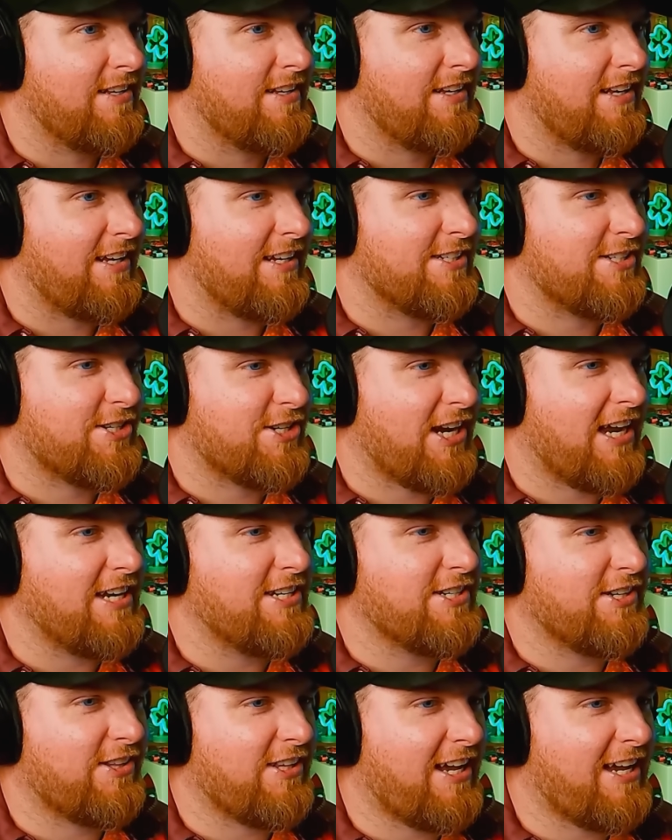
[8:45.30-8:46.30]
He's
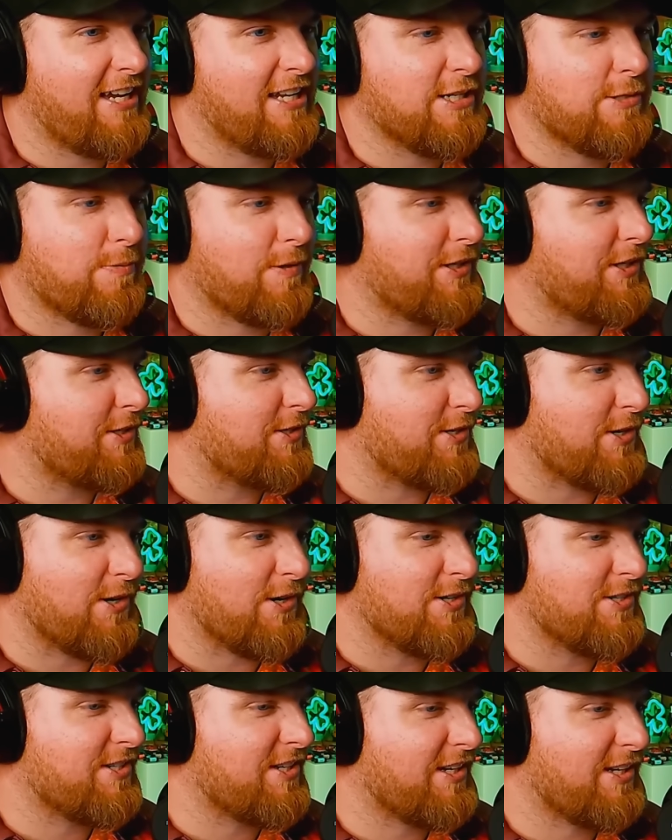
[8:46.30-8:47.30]
changing lanes with the
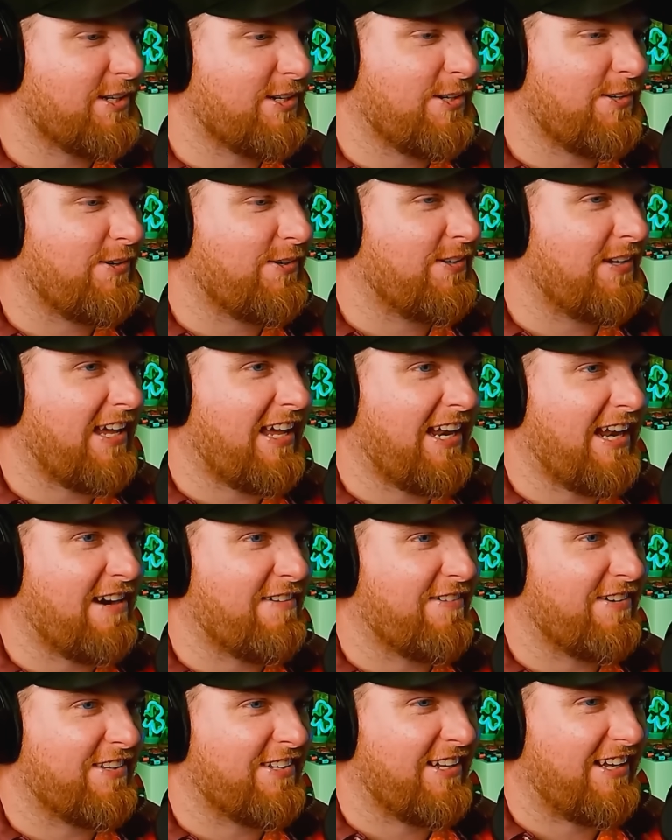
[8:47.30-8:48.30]
turn signal and
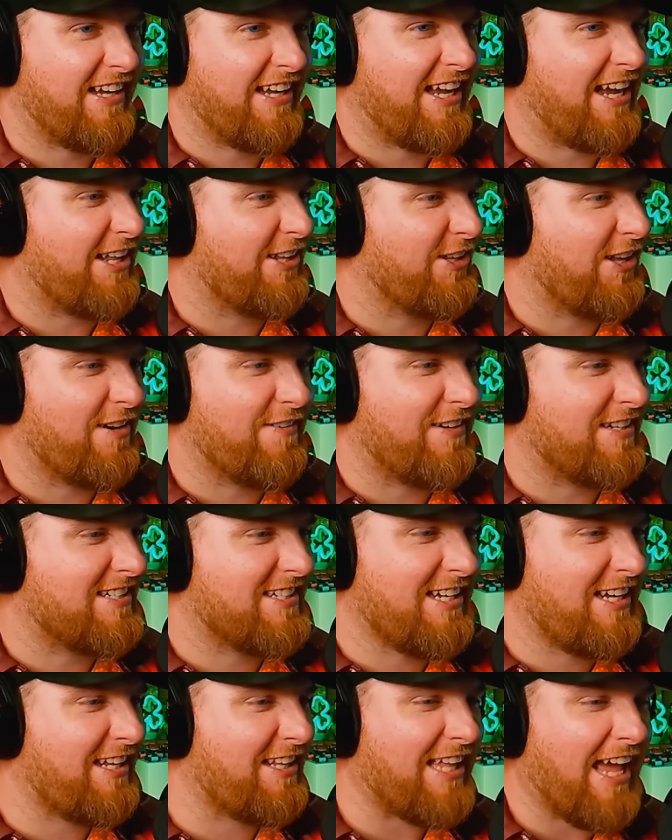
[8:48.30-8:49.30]
everything. I love it.
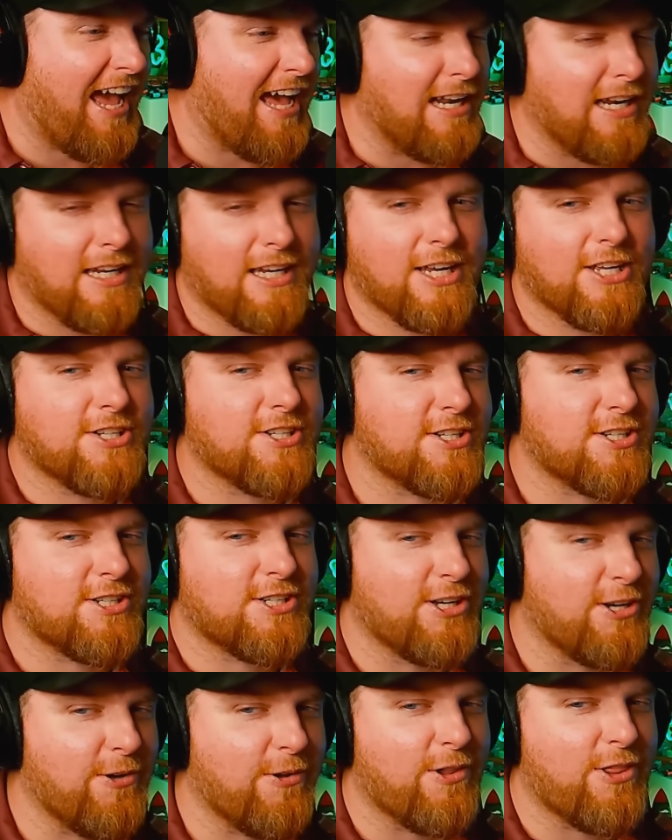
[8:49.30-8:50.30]
See, the etiquette's
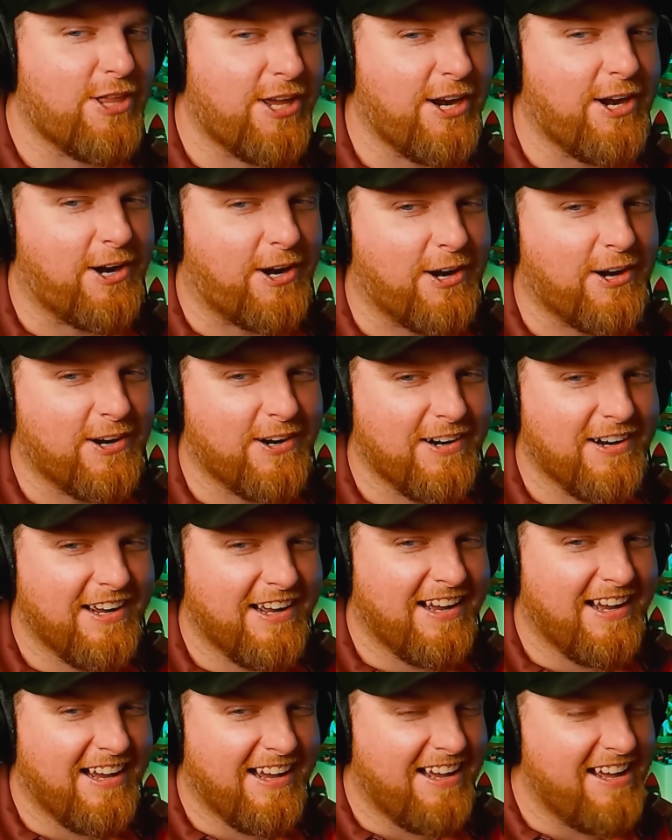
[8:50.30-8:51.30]
still there.
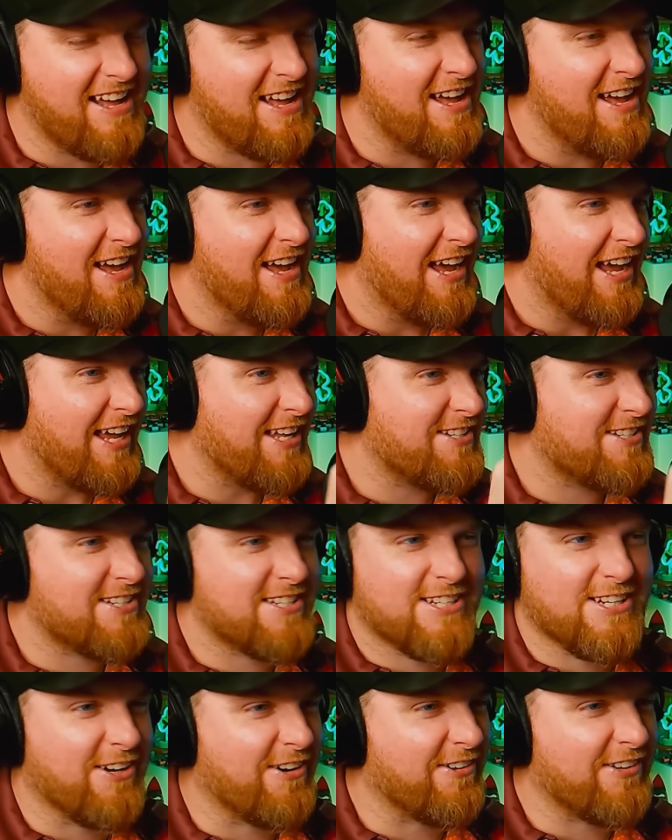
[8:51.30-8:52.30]
It's
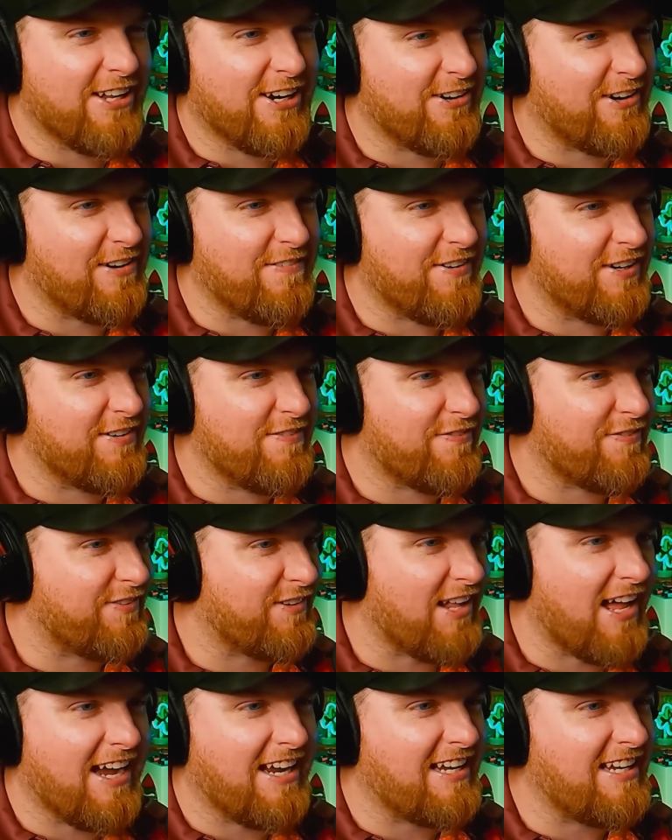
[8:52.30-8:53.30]
still there, even
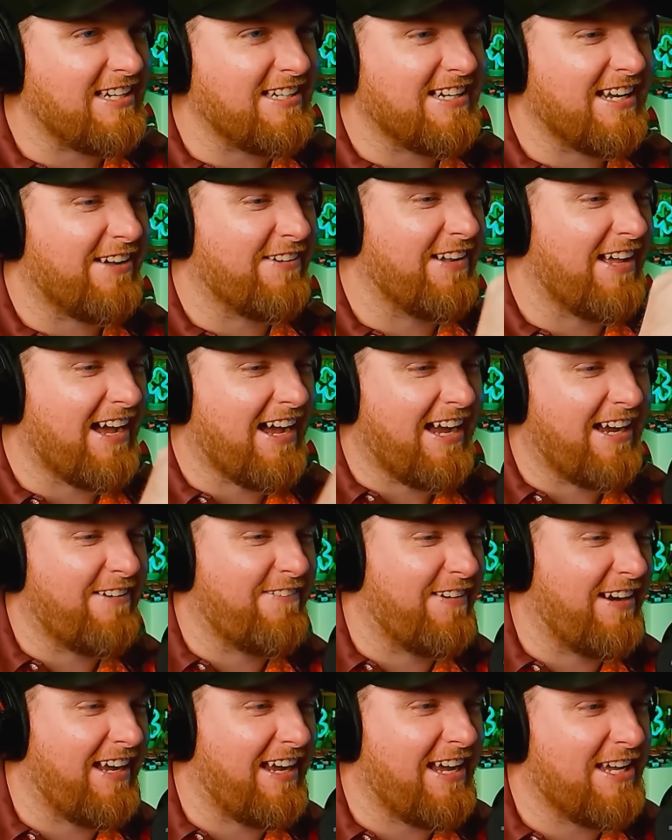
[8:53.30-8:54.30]
flying down the
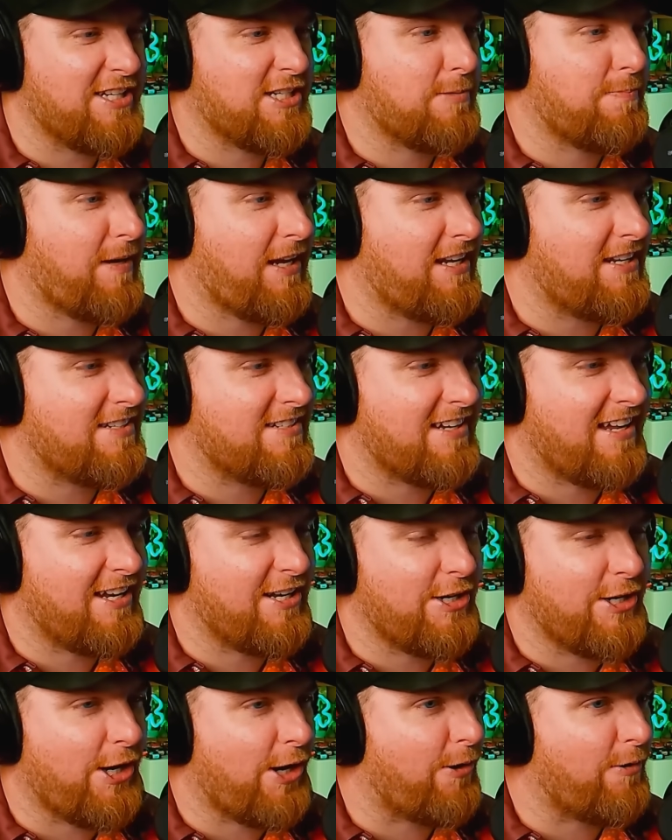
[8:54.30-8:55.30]
highway at speeds
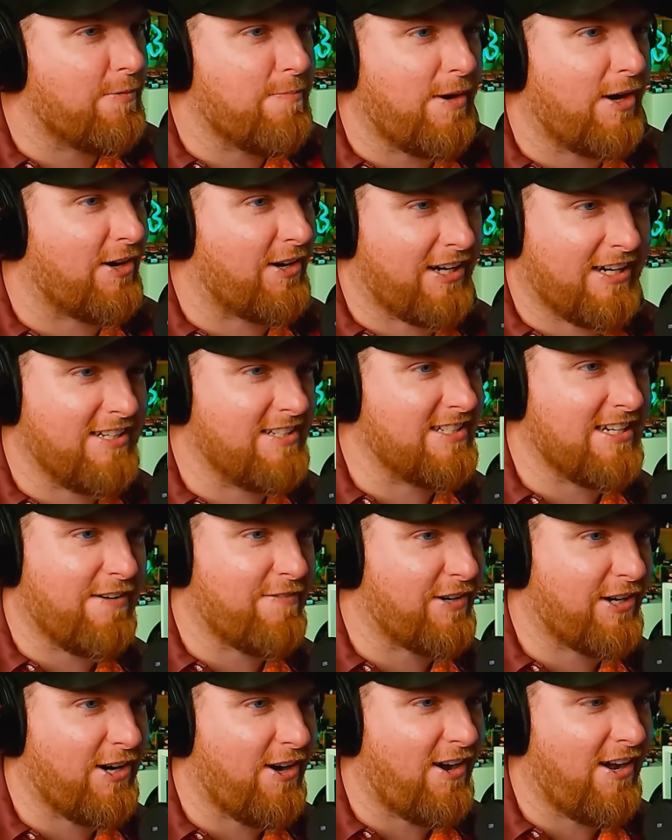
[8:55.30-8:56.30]
that no American's
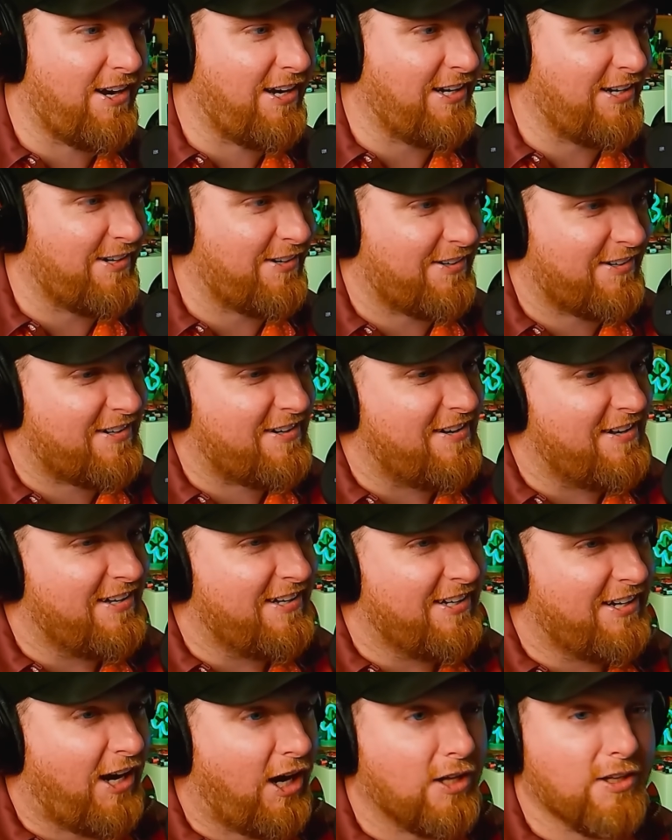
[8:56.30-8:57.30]
ever gone here,
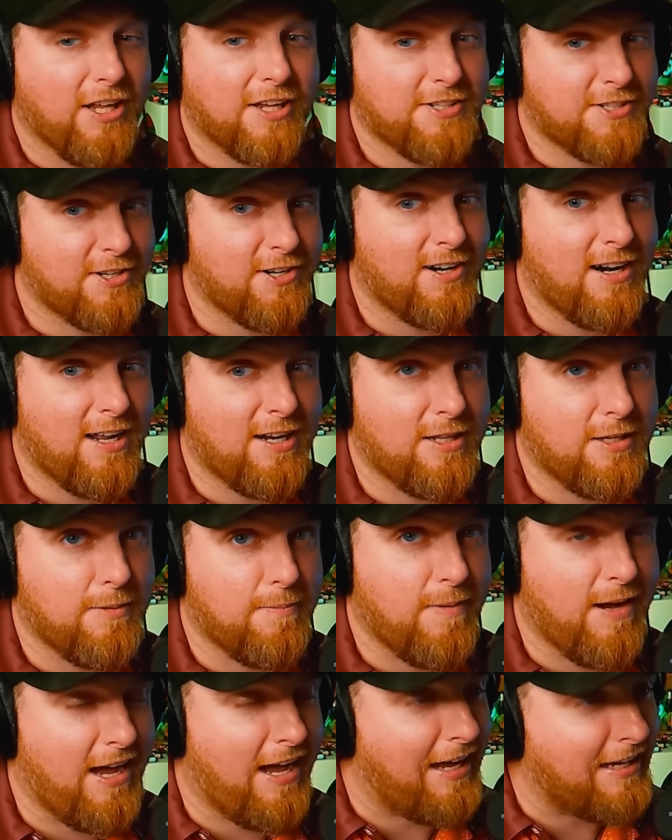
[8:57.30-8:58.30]
unless they're out of their
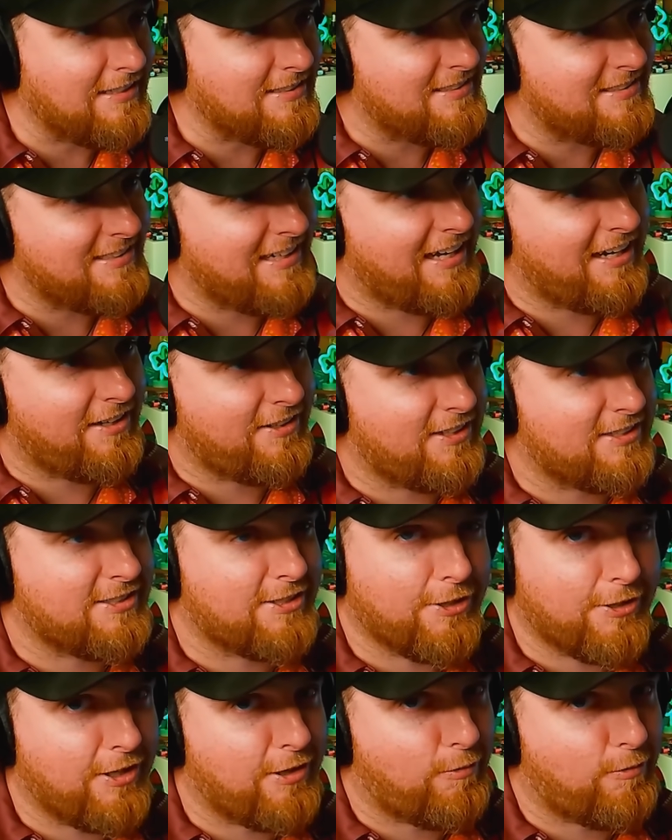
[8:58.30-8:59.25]
mind and unless they're in a